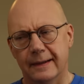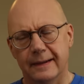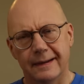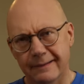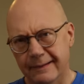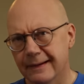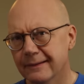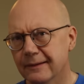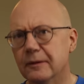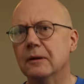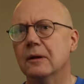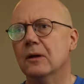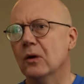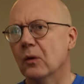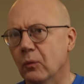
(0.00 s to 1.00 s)
You'd think
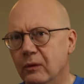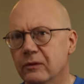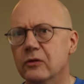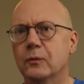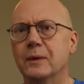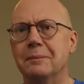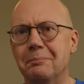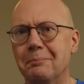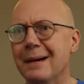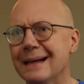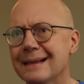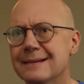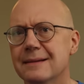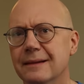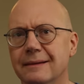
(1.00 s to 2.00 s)
that once we'd
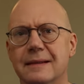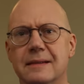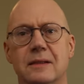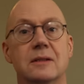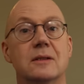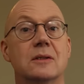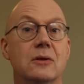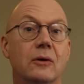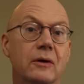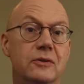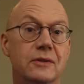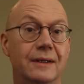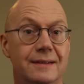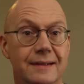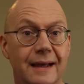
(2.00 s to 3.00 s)
mastered this
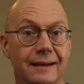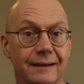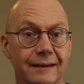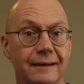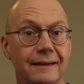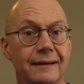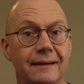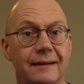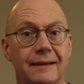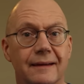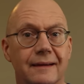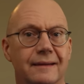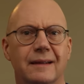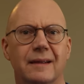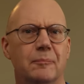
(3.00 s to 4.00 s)
astonishing technique,
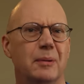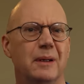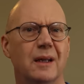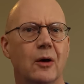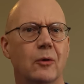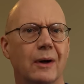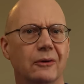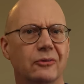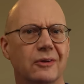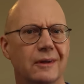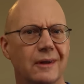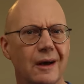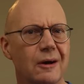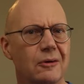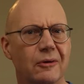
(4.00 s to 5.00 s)
then there'd be nowhere else to
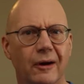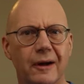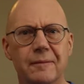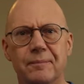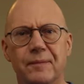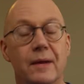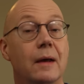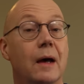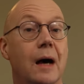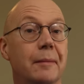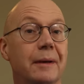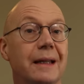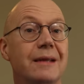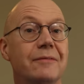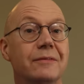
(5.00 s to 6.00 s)
go, right? I
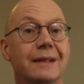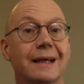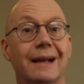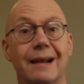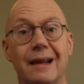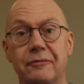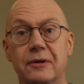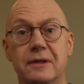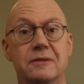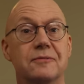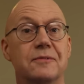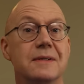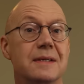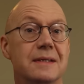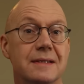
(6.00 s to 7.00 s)
mean, even the
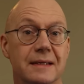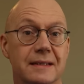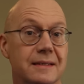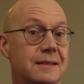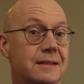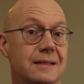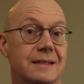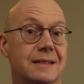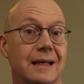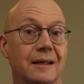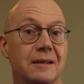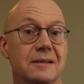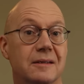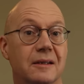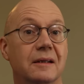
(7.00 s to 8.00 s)
cleverest physicists
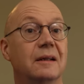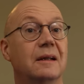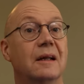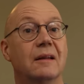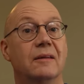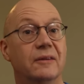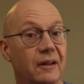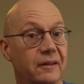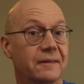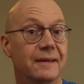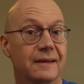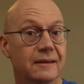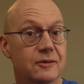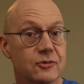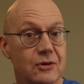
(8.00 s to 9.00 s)
tell us that
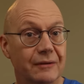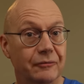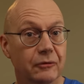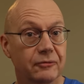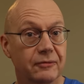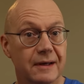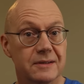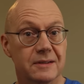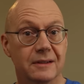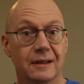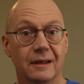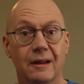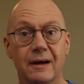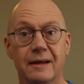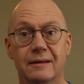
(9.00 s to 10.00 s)
nothing can travel faster
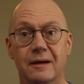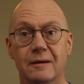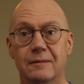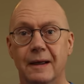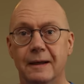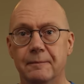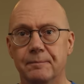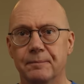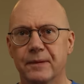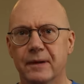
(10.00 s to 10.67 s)
than light, don't they?